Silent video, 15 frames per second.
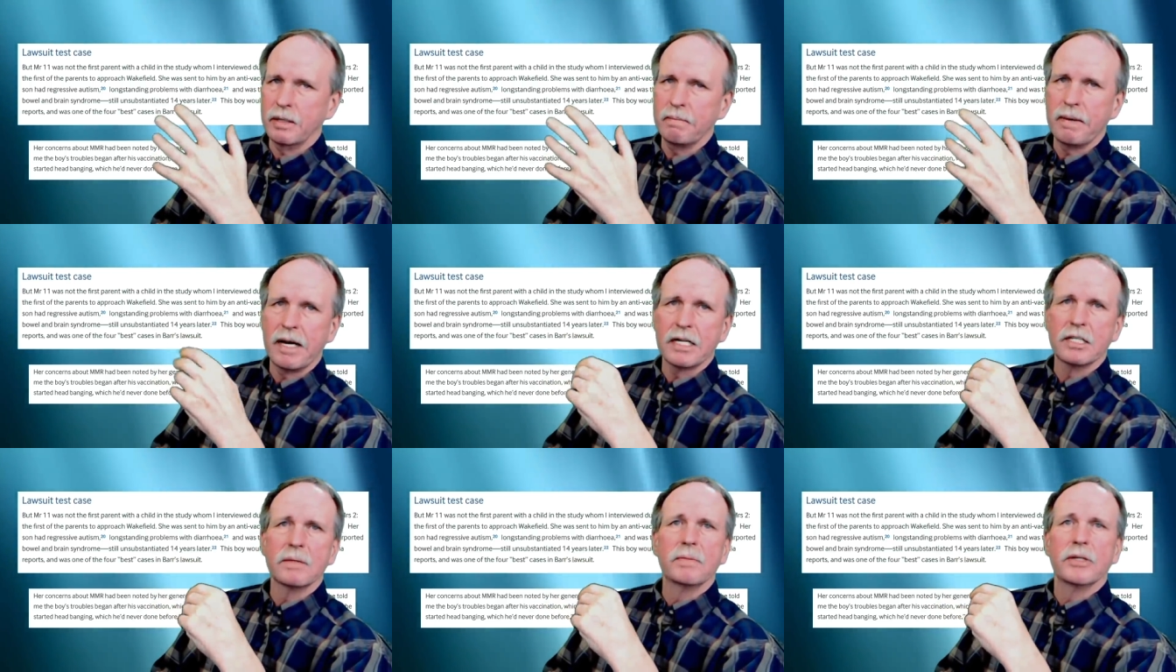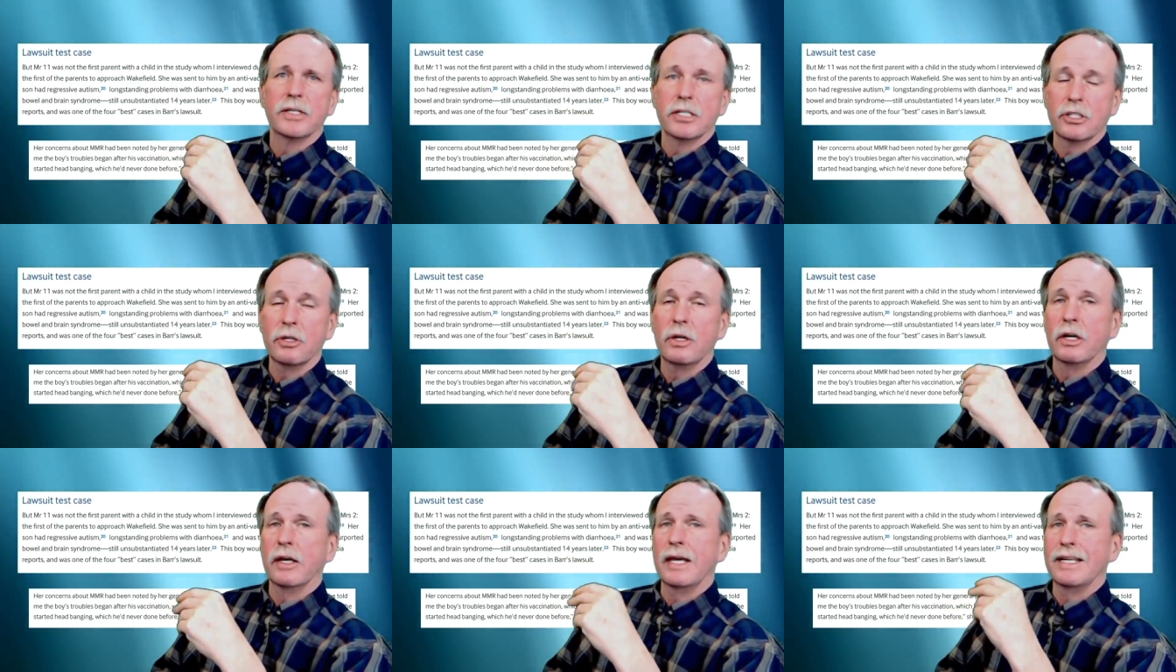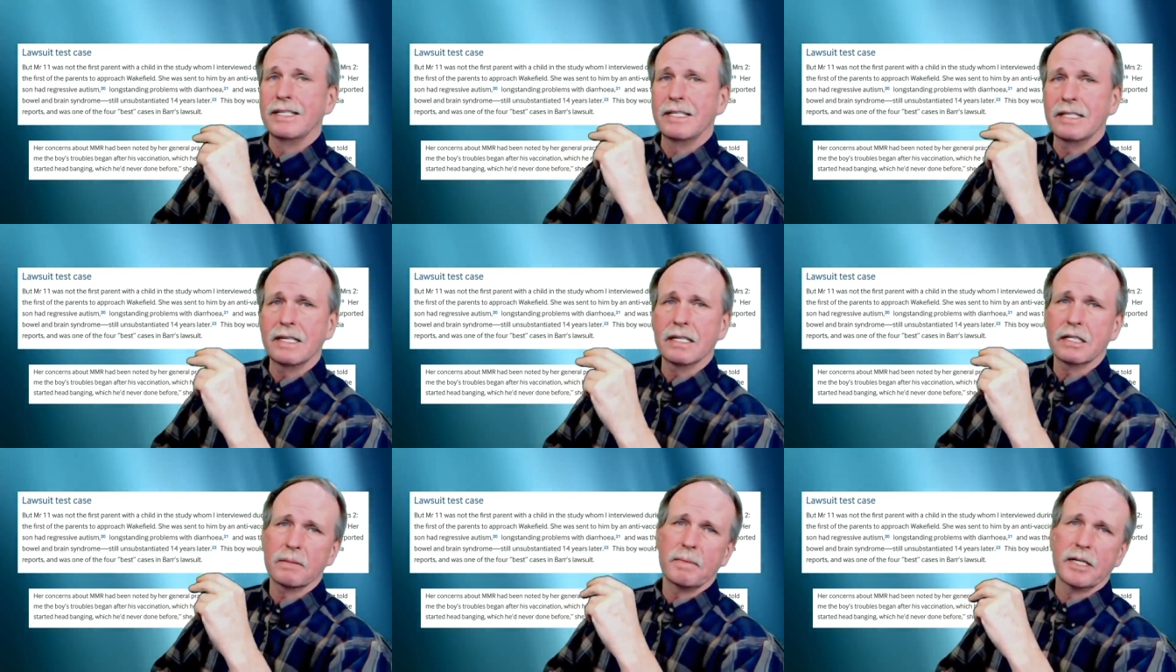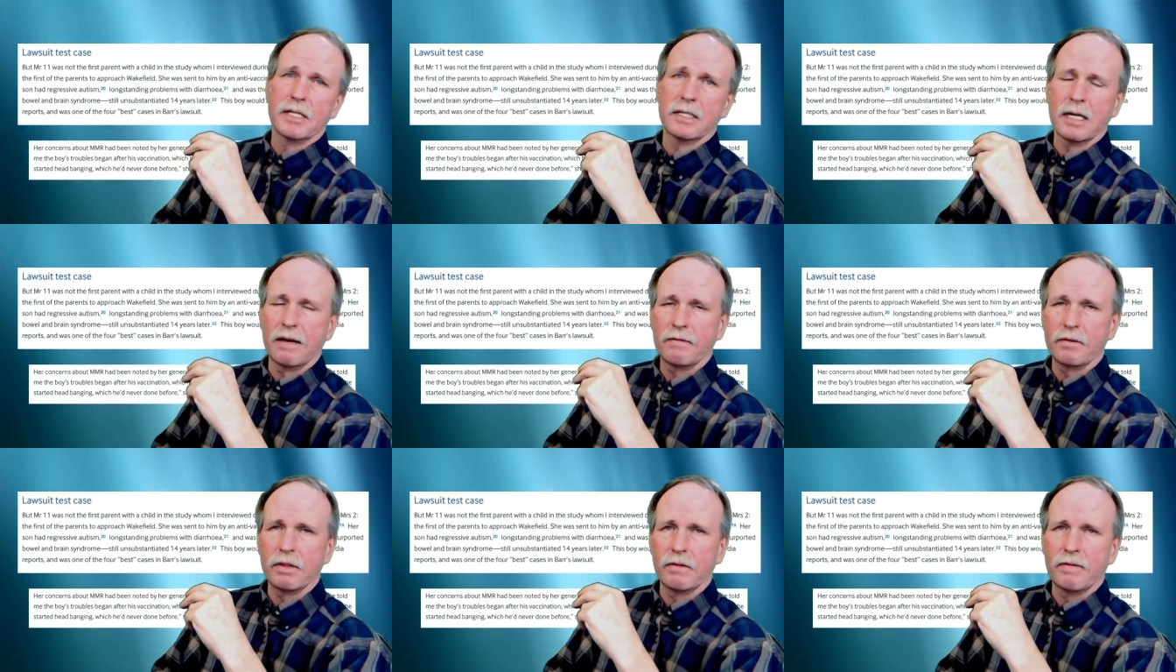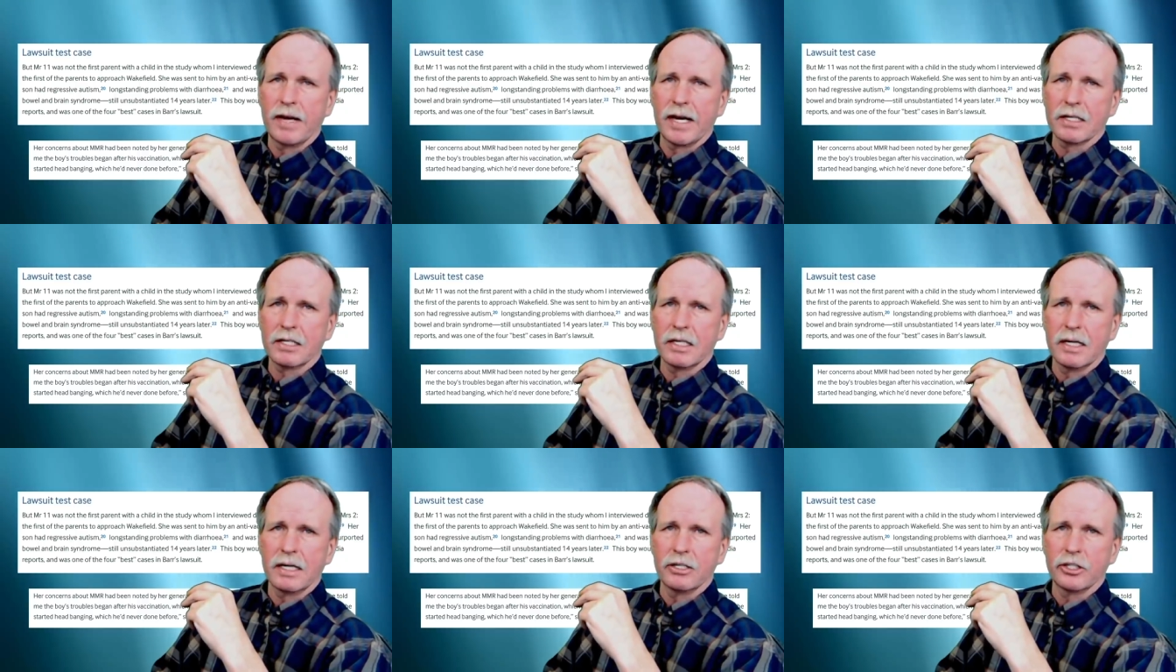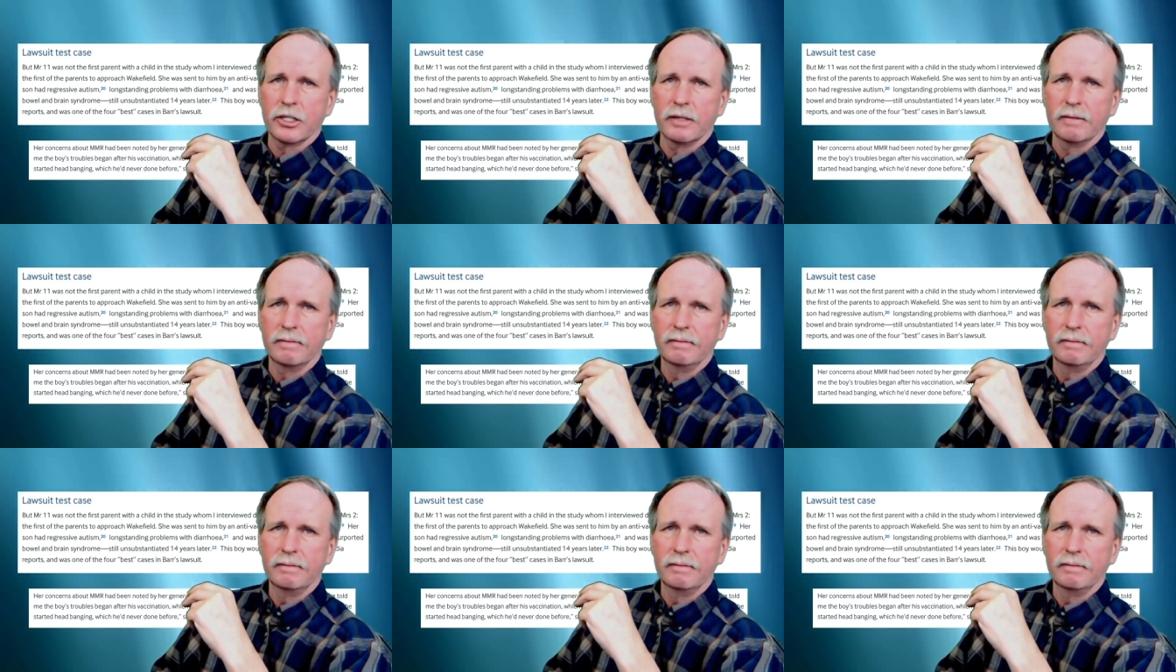and possibly as long as 6 months after the vaccination.